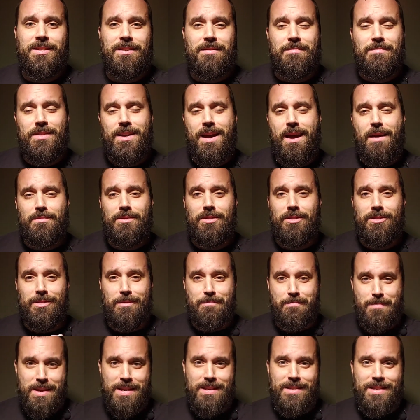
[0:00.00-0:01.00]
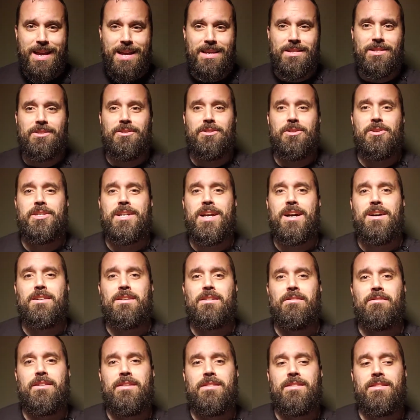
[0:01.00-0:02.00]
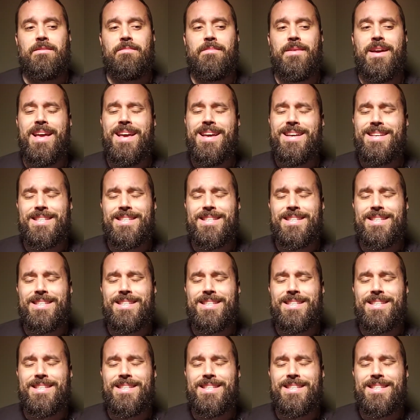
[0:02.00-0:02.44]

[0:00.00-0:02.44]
sometimes is to beat that search algorithm.